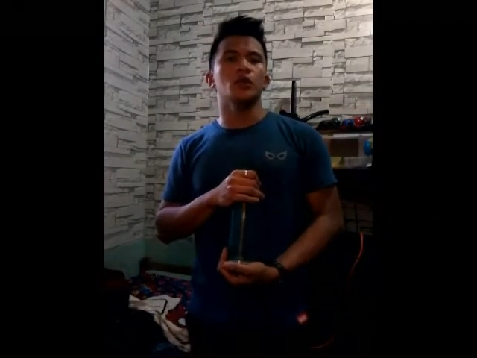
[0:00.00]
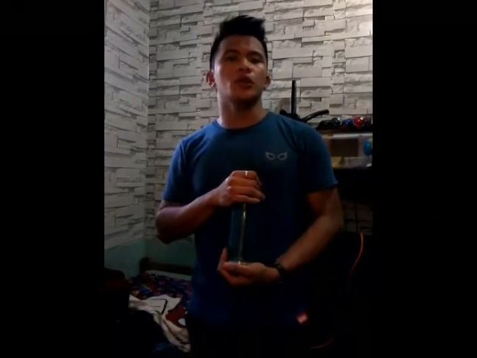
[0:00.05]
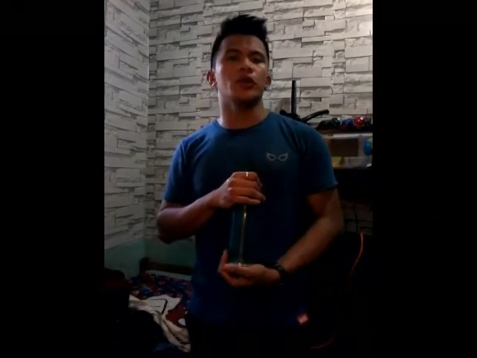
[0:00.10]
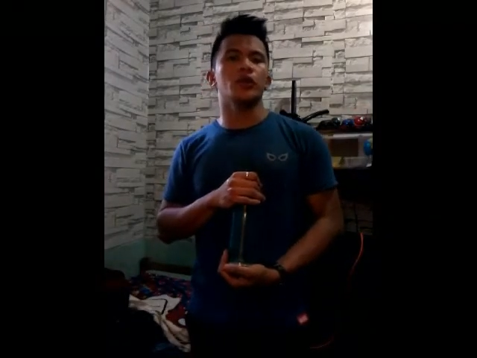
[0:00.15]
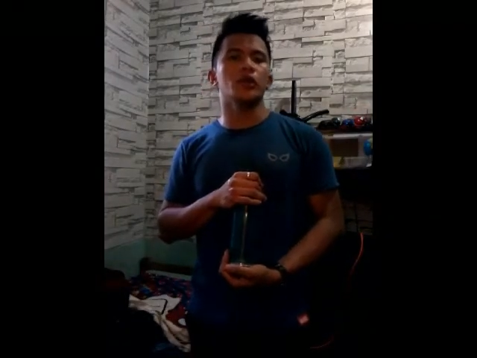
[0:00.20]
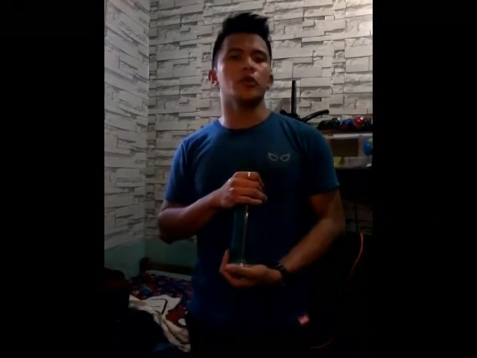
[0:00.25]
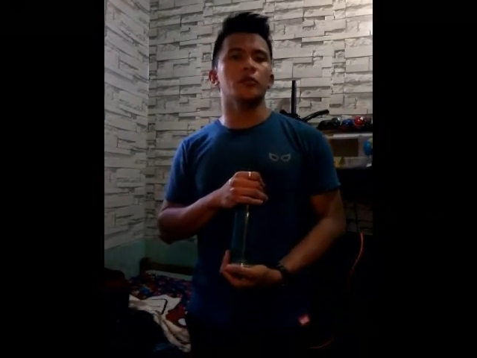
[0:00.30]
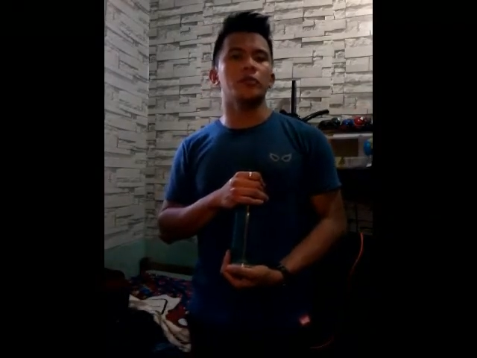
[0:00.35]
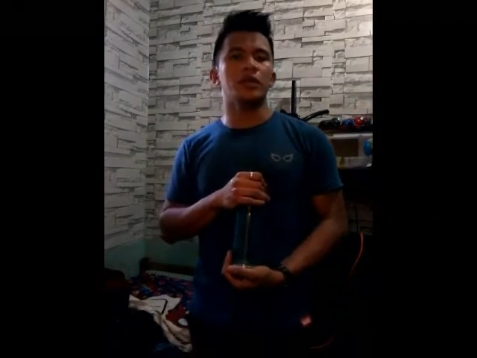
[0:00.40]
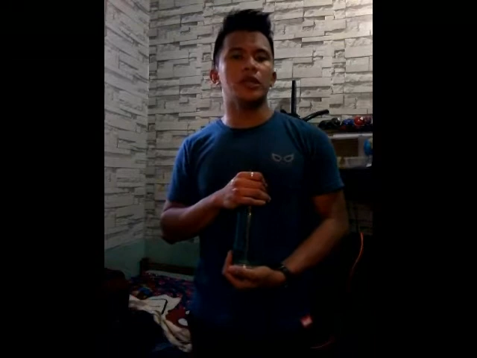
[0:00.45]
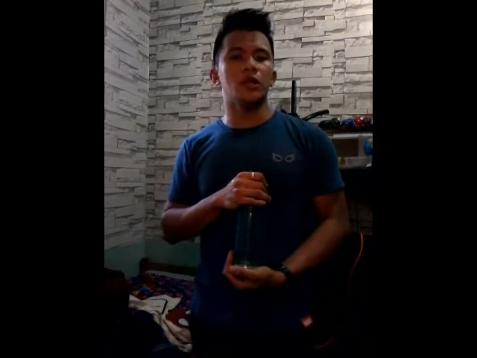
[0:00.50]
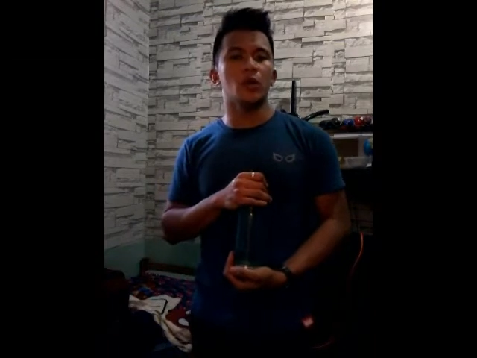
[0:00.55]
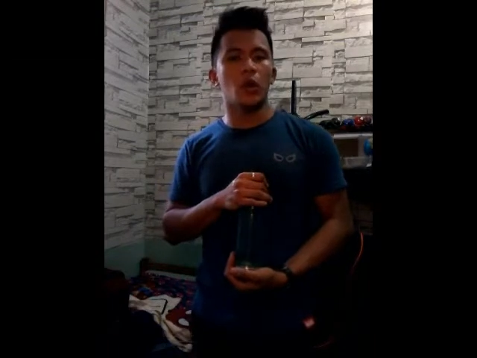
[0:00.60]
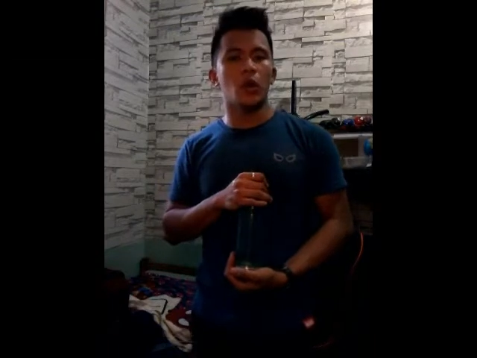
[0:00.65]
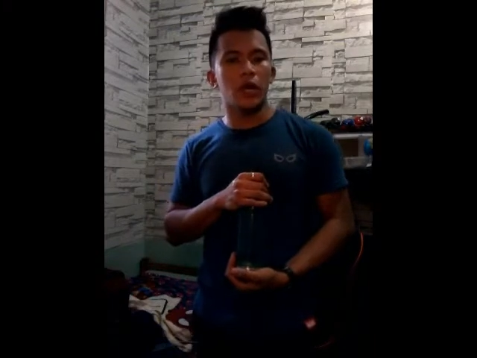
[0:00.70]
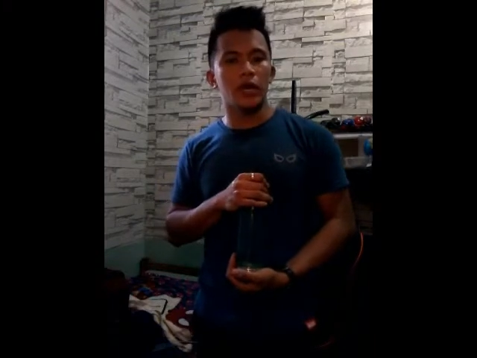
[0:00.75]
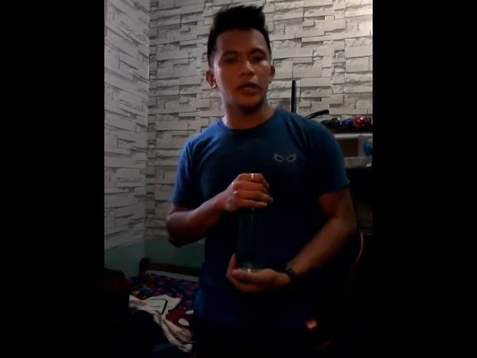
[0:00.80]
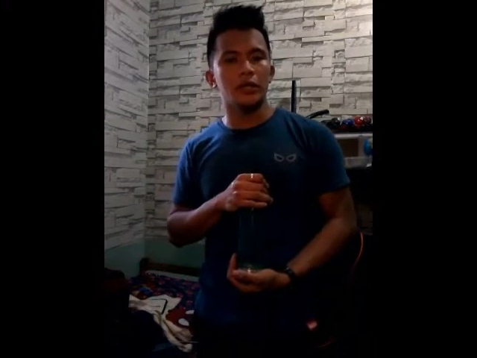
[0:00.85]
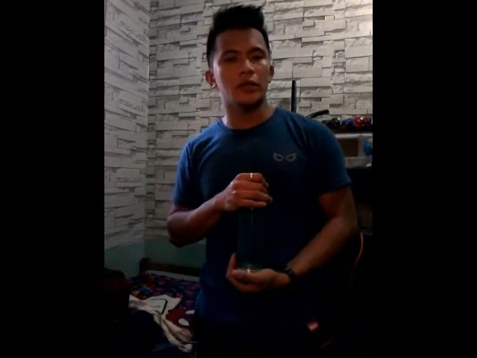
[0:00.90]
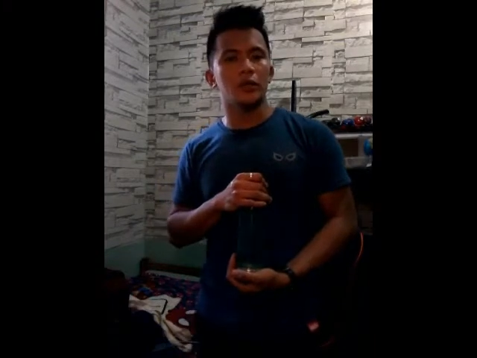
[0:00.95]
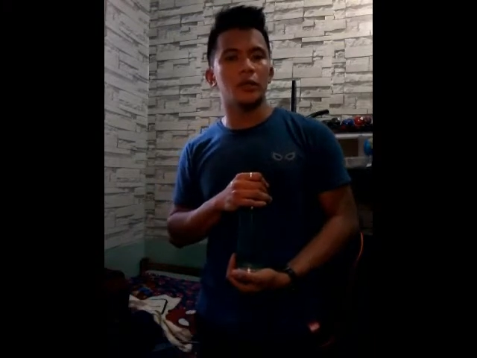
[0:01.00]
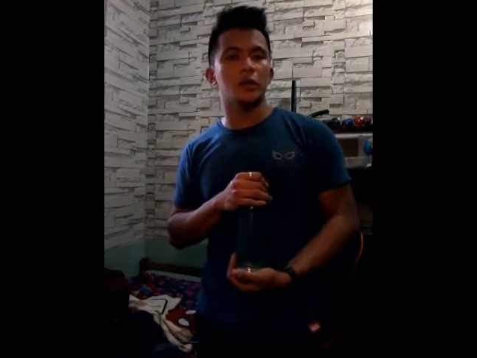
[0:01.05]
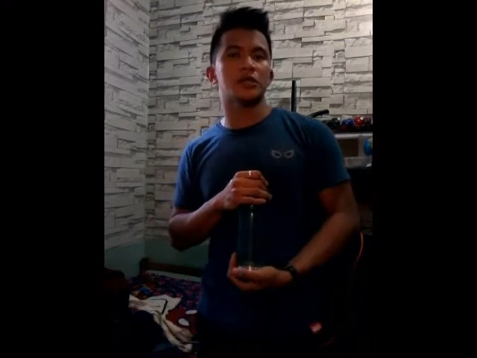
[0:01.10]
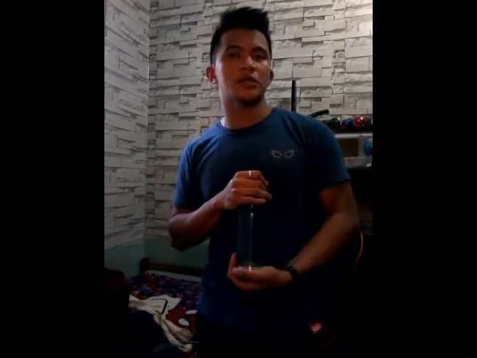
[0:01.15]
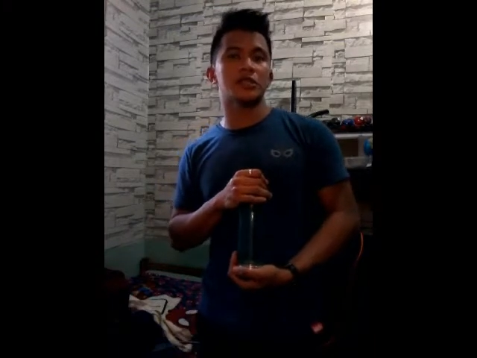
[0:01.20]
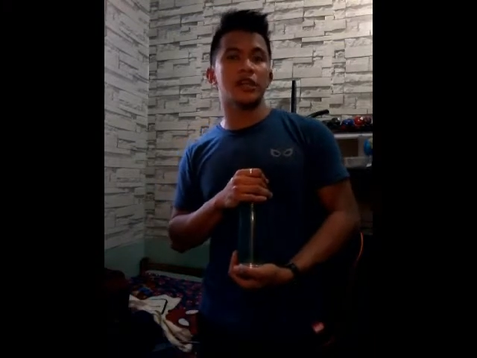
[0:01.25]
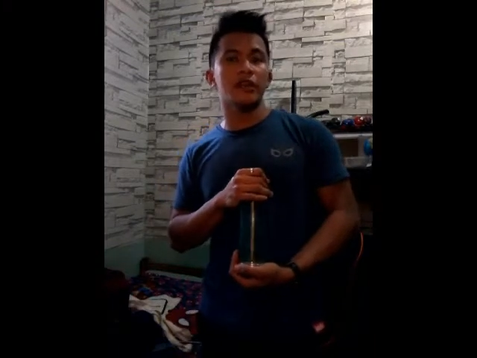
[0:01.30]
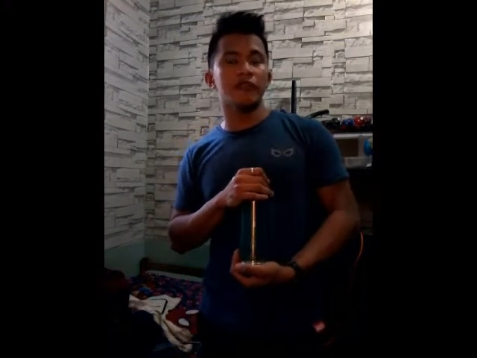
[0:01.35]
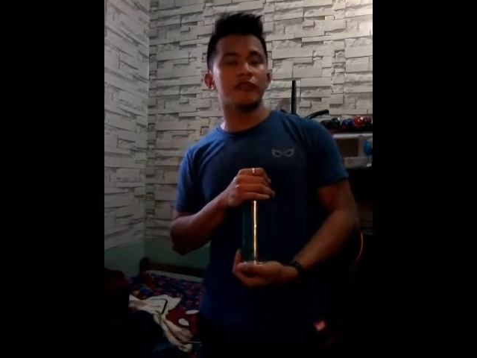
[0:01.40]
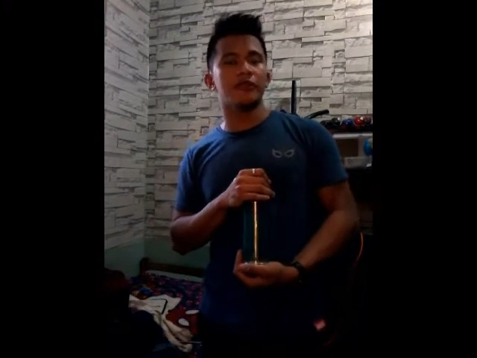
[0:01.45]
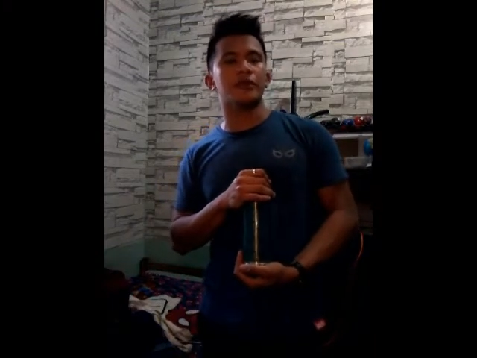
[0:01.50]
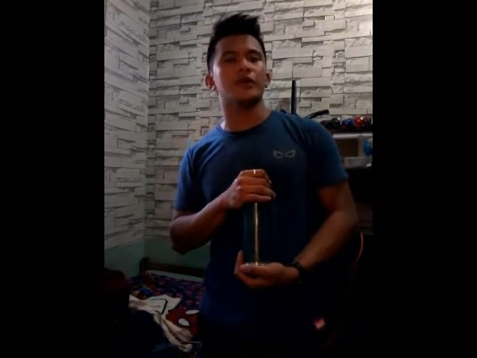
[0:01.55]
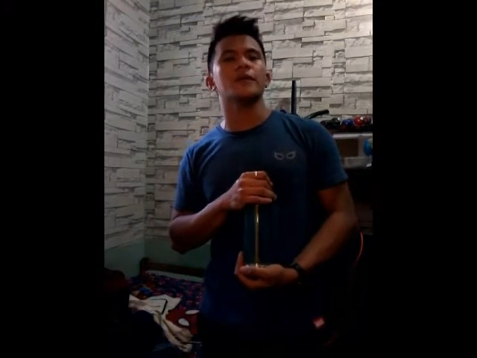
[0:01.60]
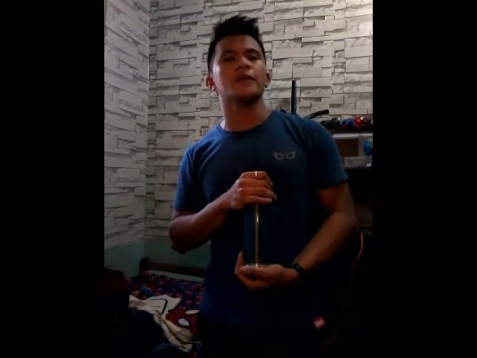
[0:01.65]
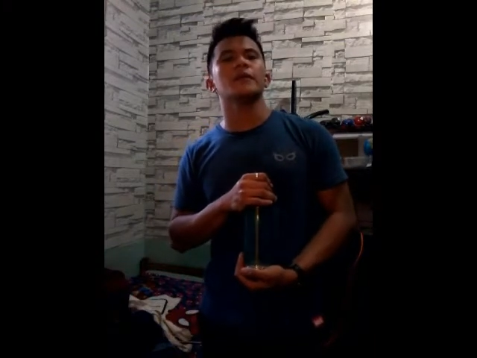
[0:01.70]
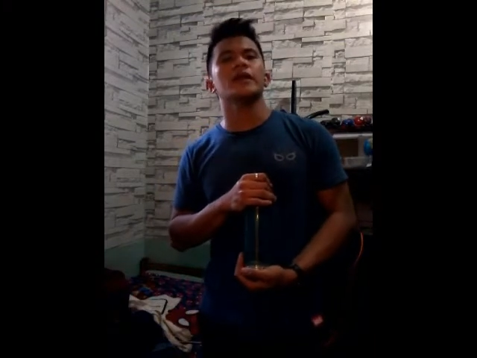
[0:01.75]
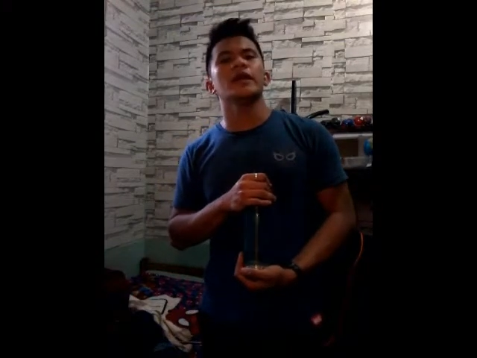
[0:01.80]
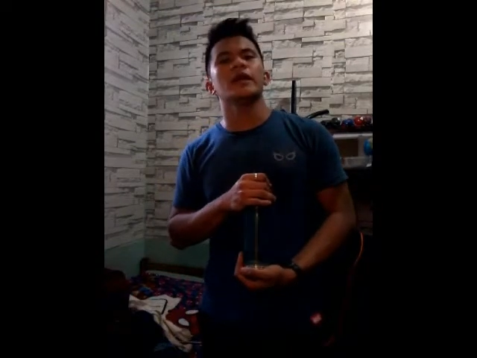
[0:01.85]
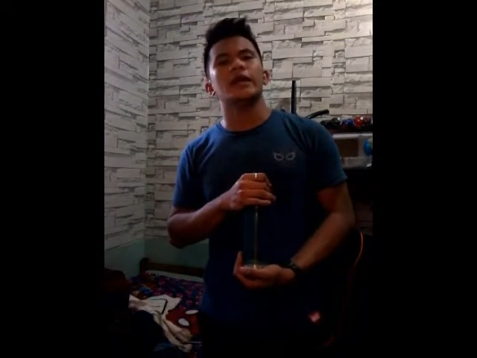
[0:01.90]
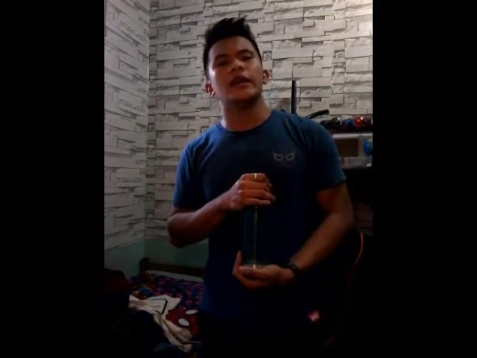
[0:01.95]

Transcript: we'll be the one who will suffer.